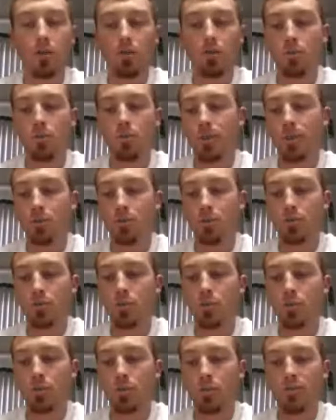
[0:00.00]
through middle
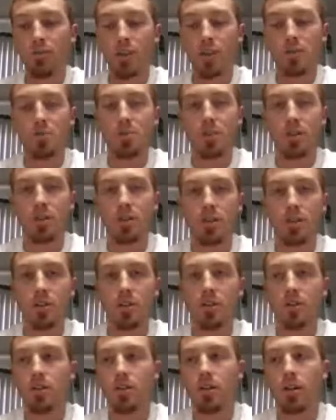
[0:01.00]
school in my freshman
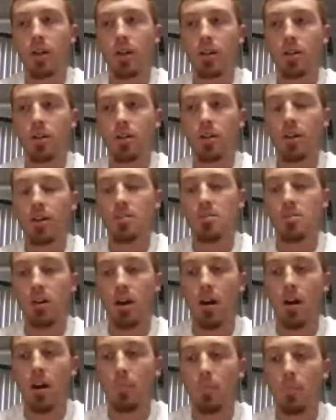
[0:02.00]
year, and then I
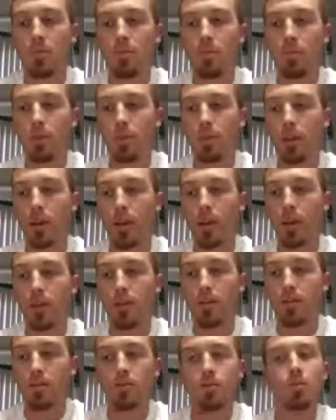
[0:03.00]
stopped doing
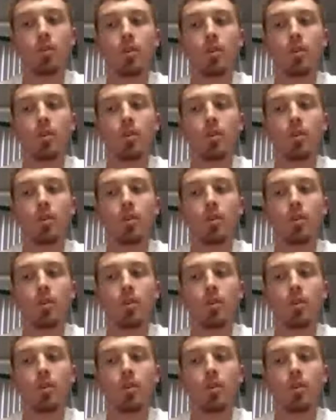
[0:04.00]
that,